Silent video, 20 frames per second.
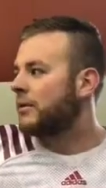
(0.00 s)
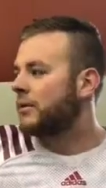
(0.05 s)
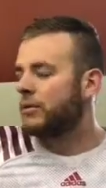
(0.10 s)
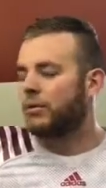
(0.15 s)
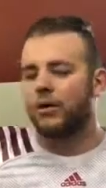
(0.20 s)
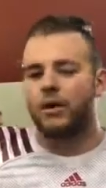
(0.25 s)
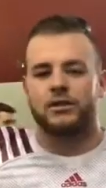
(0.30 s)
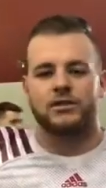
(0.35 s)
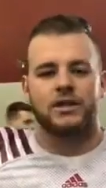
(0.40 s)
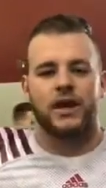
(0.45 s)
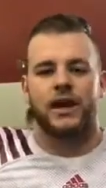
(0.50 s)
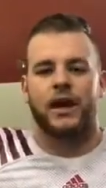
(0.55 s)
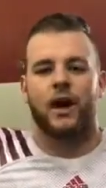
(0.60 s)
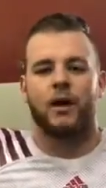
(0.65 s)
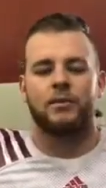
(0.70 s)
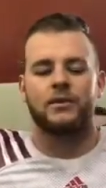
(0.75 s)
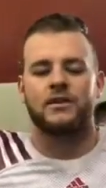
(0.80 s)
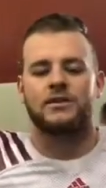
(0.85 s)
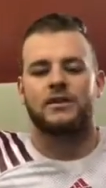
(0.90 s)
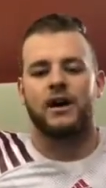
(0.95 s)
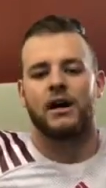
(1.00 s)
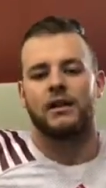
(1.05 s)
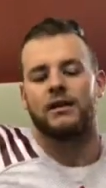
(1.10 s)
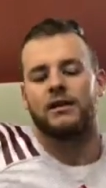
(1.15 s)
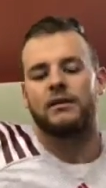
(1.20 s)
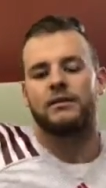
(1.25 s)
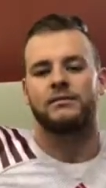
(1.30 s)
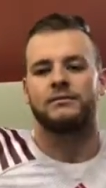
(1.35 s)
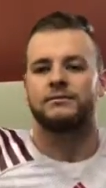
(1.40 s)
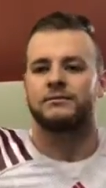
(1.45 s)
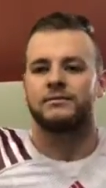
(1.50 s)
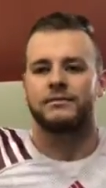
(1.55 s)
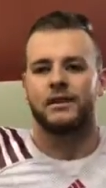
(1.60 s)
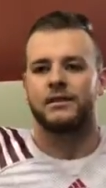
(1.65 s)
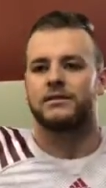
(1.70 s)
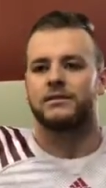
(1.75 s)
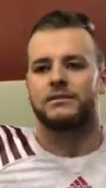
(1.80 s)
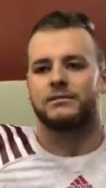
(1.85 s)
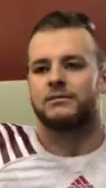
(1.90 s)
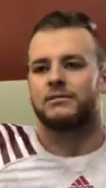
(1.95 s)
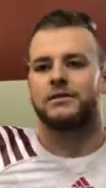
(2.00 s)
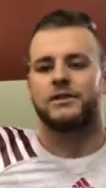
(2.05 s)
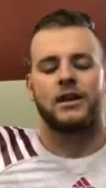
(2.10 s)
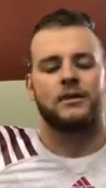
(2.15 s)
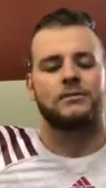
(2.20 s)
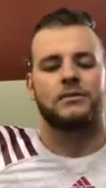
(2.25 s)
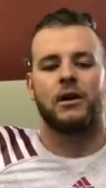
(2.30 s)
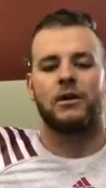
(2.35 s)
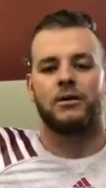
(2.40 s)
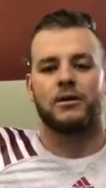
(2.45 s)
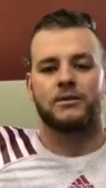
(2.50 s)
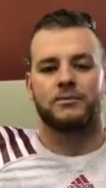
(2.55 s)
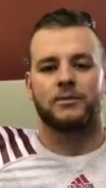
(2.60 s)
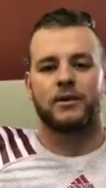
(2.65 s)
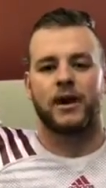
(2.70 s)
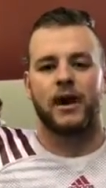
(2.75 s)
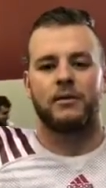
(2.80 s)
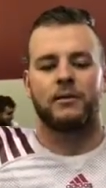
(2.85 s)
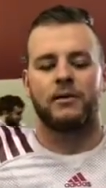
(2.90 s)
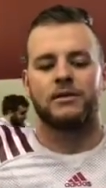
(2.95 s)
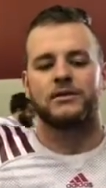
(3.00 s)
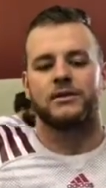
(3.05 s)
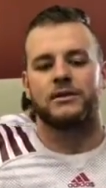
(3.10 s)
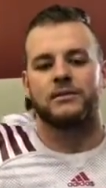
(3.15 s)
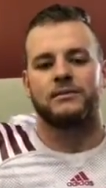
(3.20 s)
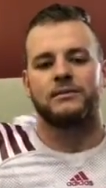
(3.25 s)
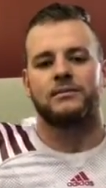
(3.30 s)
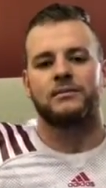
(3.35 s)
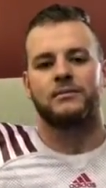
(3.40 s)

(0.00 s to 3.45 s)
mean we're all just kind of helping each other, and it just keeps going as camp goes on.